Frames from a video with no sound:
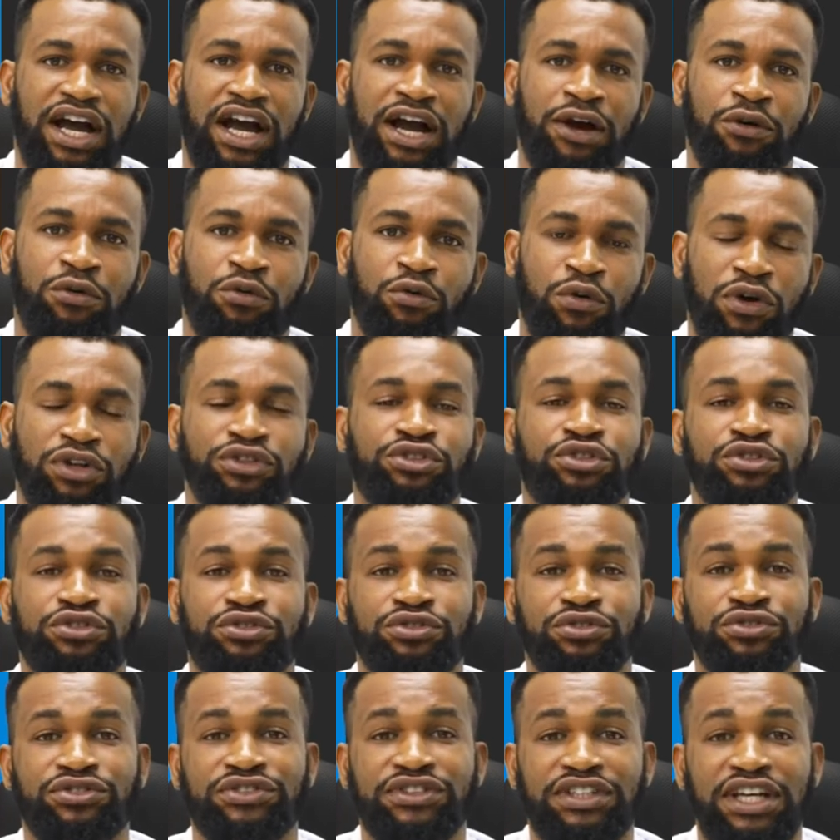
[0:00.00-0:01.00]
I want you
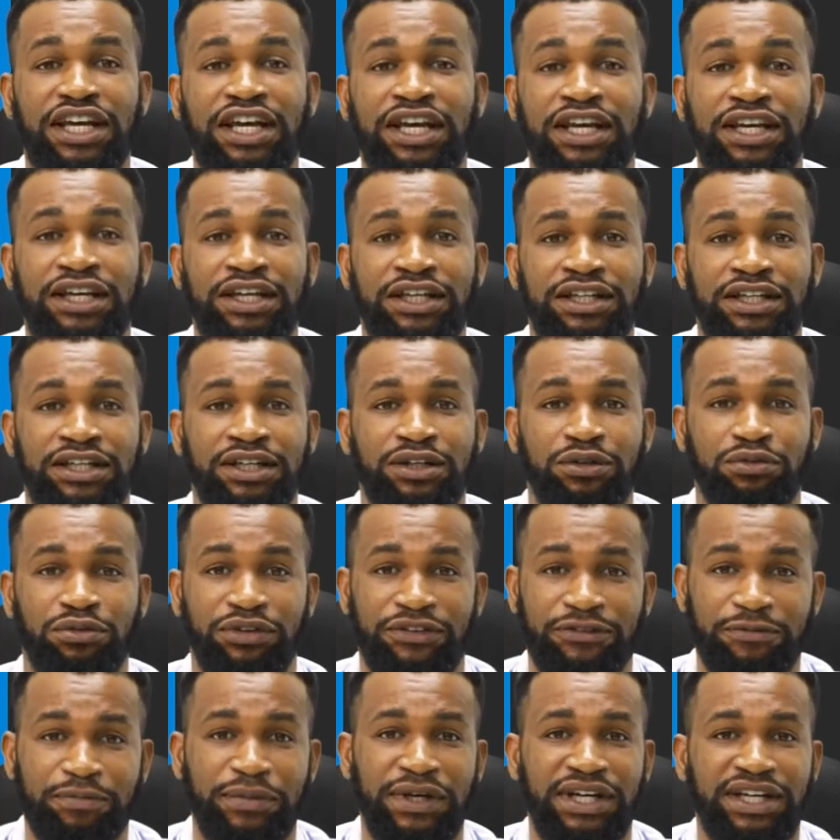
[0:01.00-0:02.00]
to stay
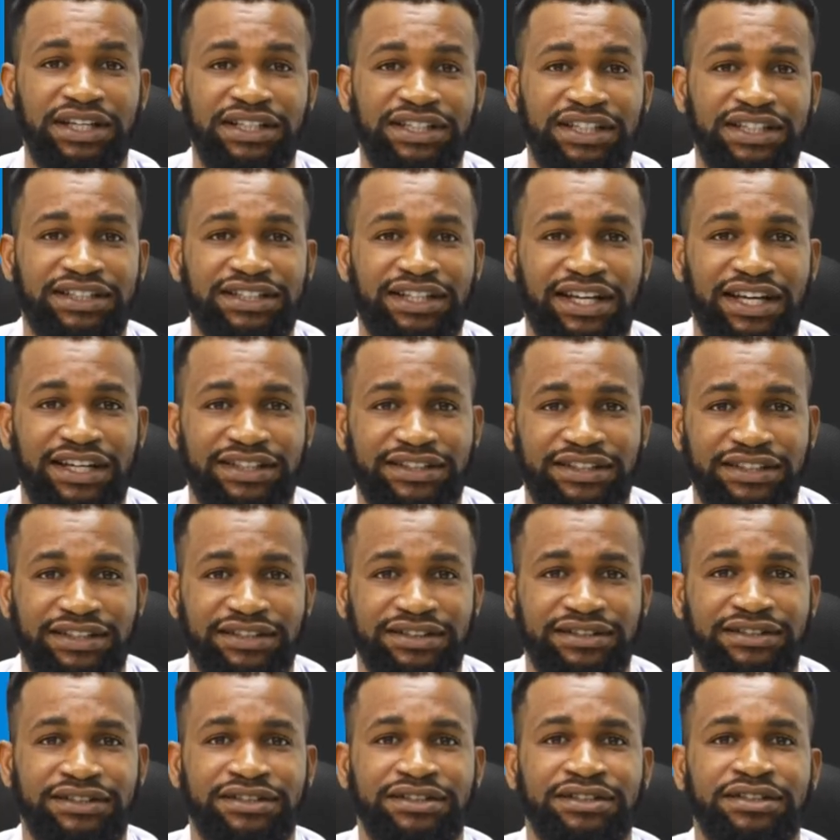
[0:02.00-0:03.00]
with me in this
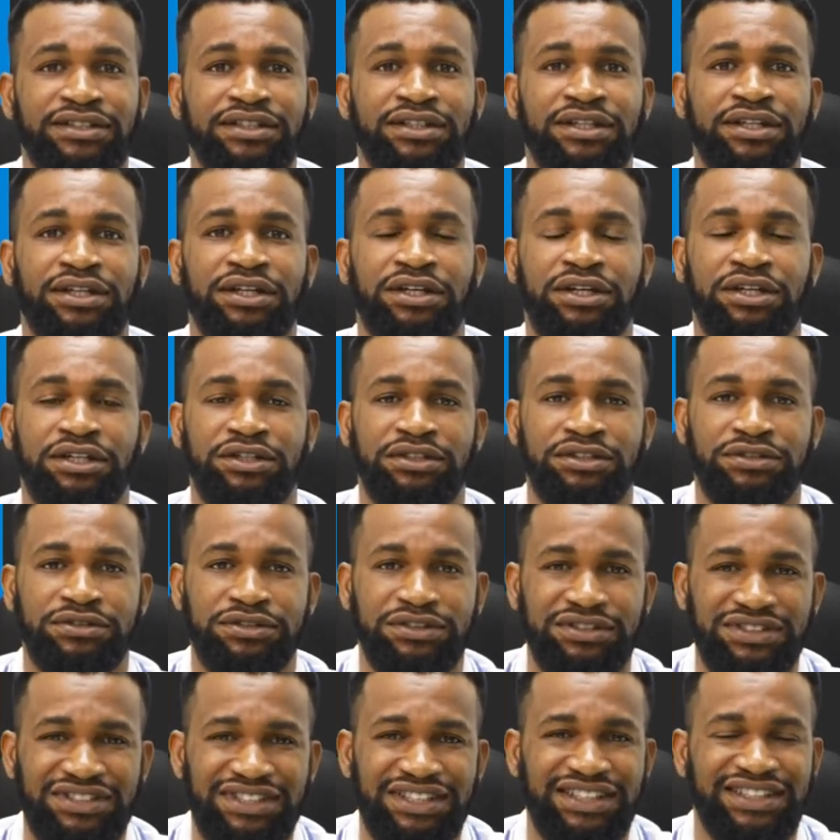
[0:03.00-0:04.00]
lesson
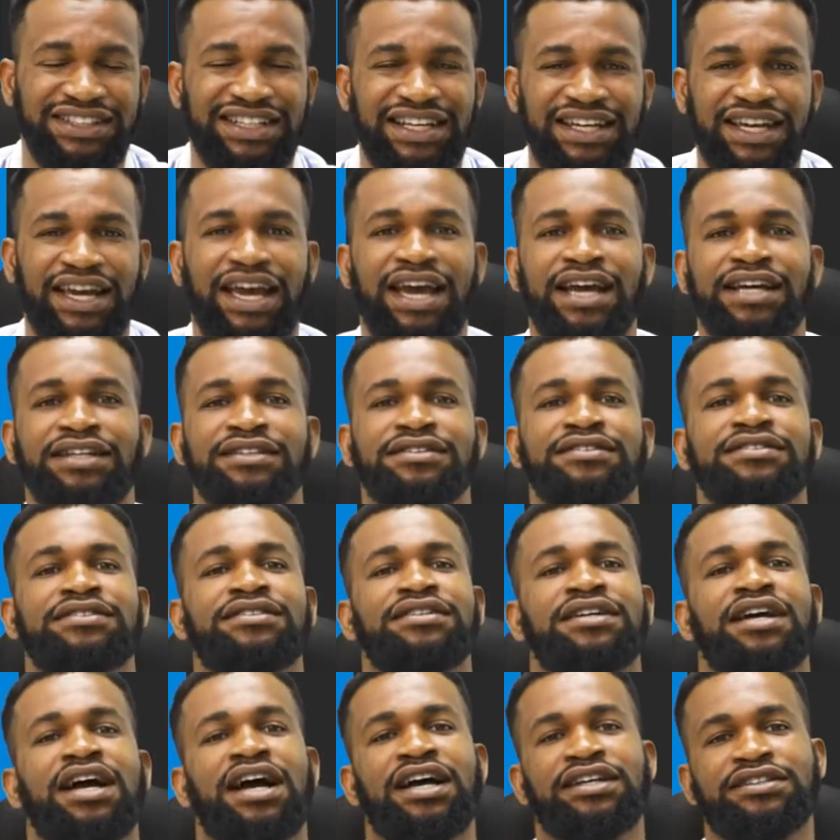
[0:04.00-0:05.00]
till the
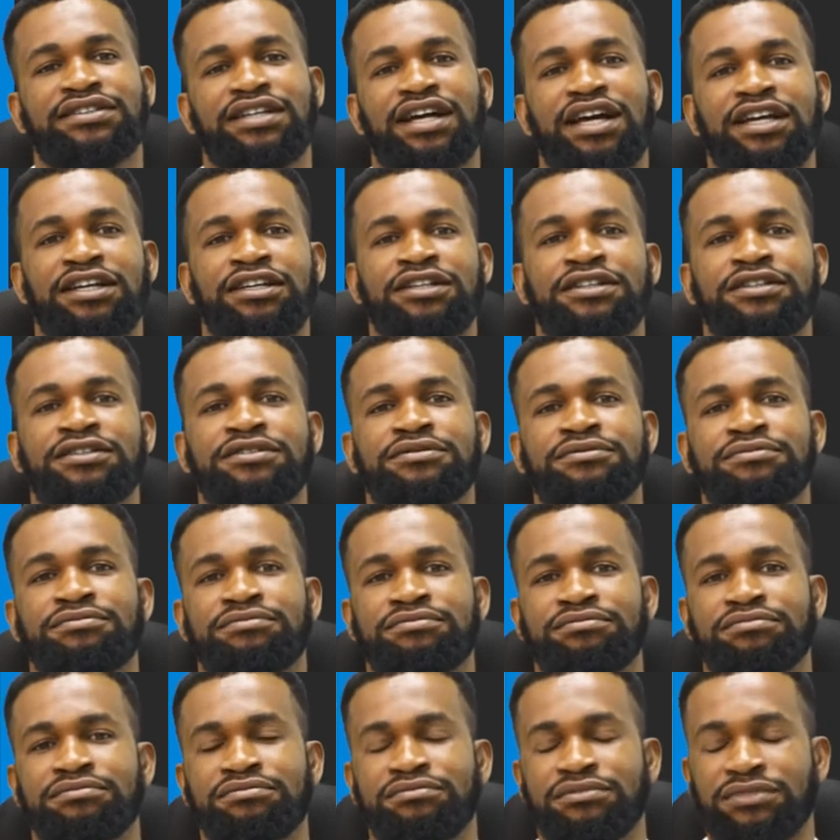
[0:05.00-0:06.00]
end as I
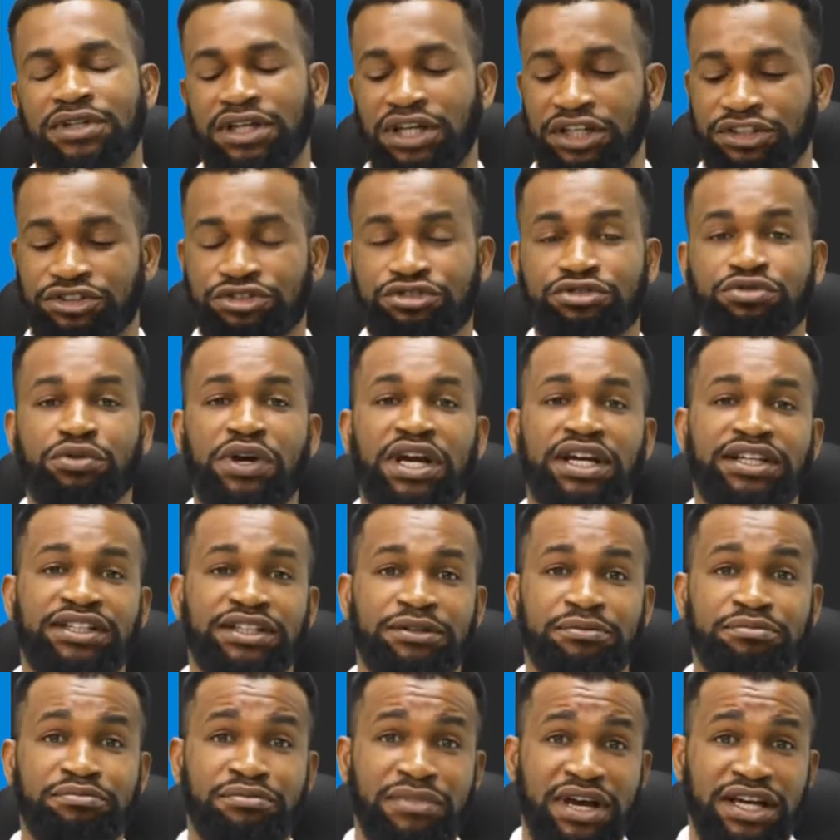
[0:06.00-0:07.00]
illustrate
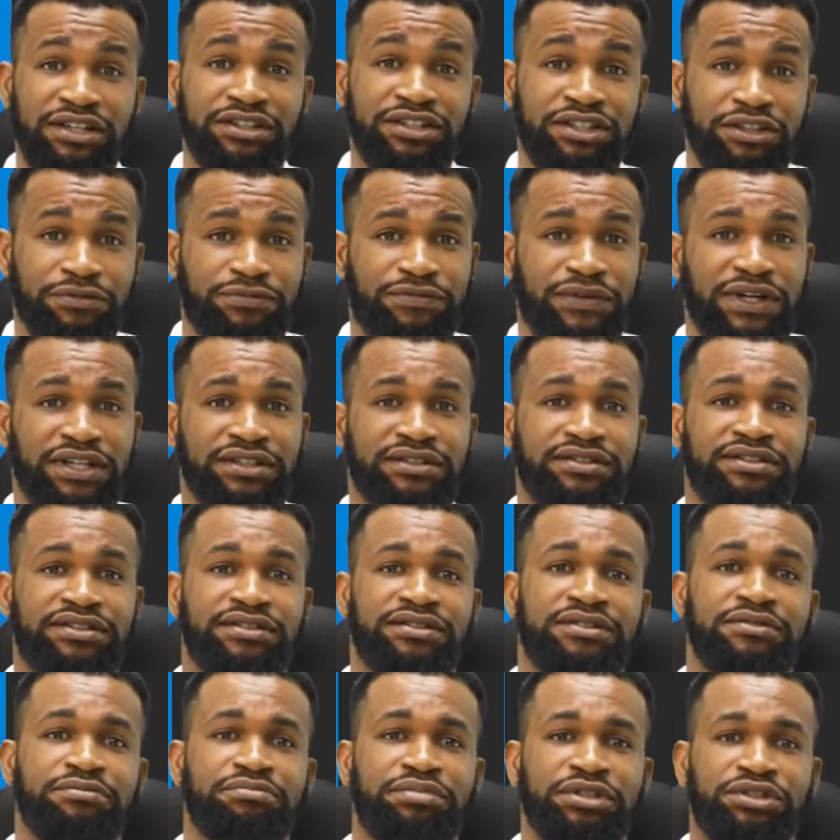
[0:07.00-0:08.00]
the main difference
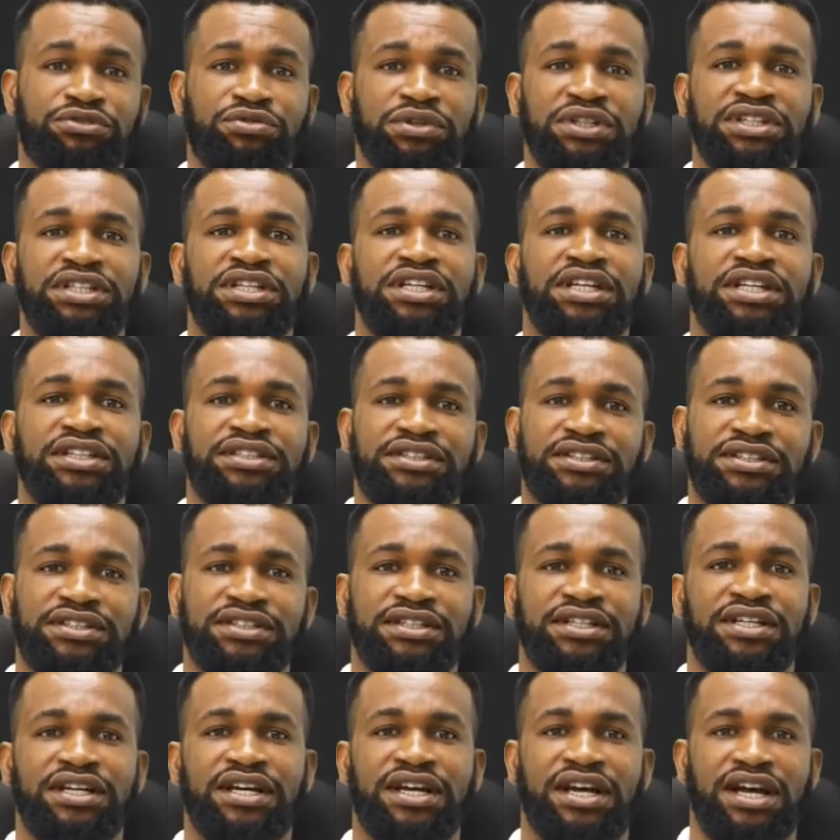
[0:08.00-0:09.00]
between heat
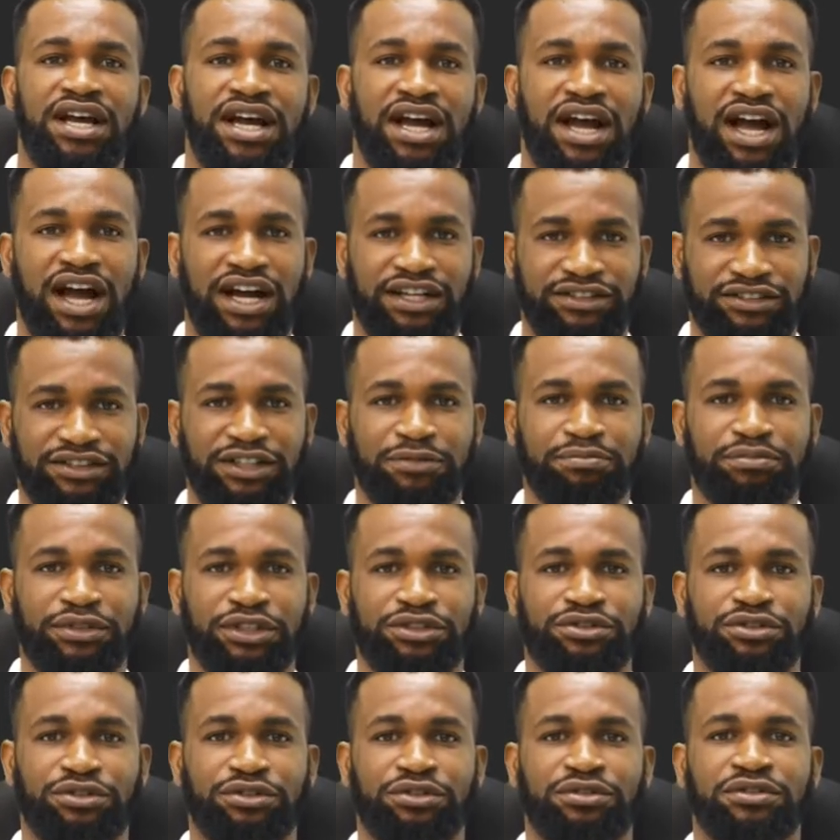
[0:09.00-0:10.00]
and
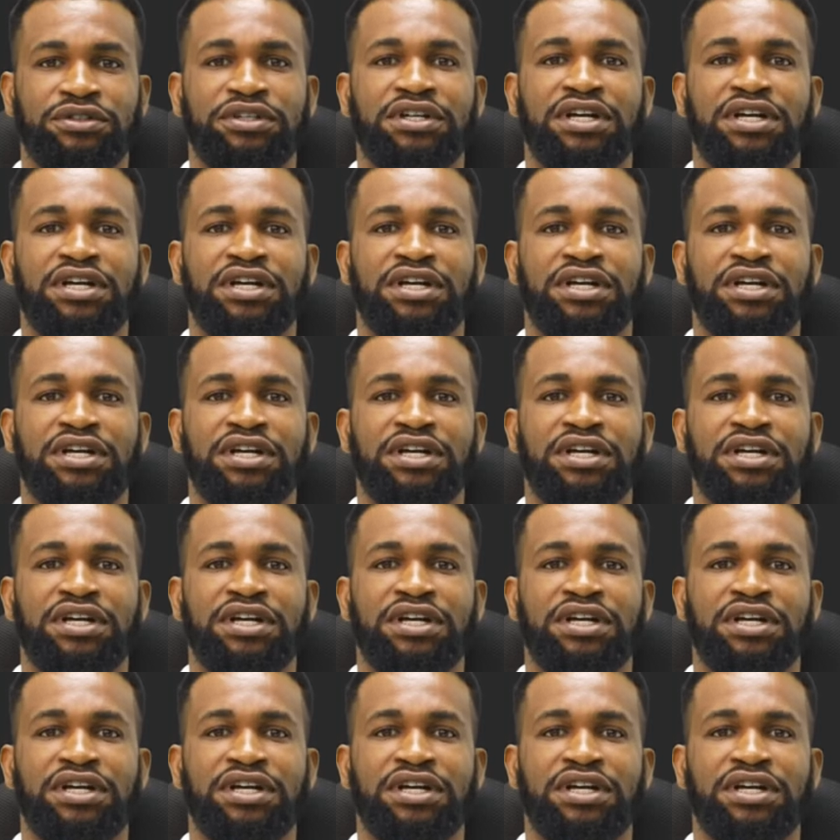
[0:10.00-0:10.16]
temperature.